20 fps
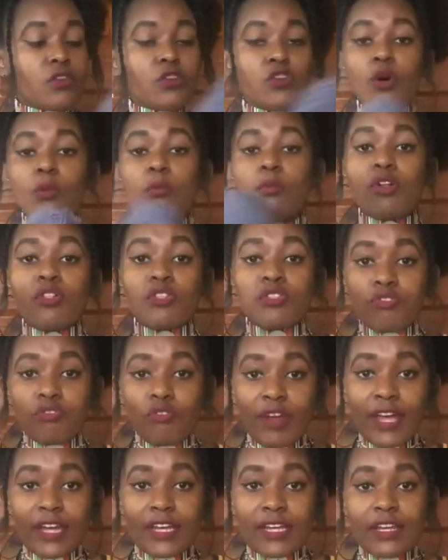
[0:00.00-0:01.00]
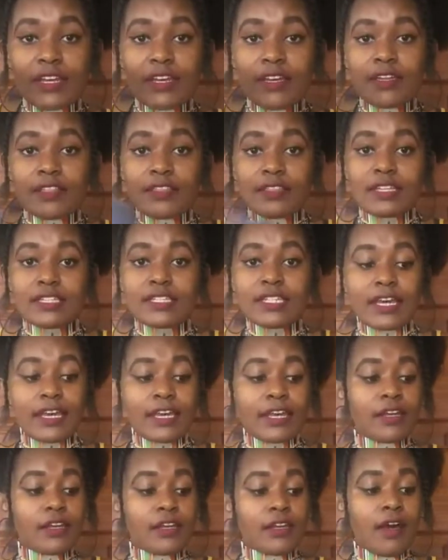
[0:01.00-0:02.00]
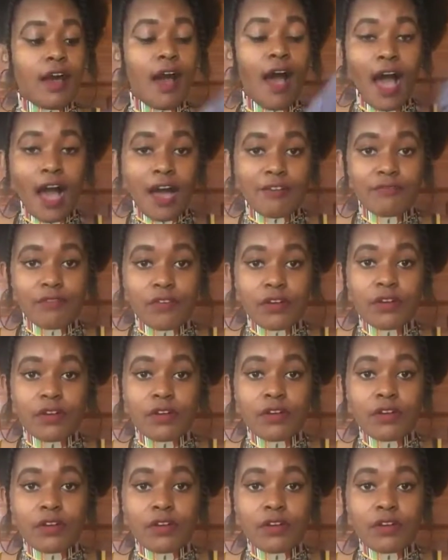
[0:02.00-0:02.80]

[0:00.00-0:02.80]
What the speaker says: normal thread that I have.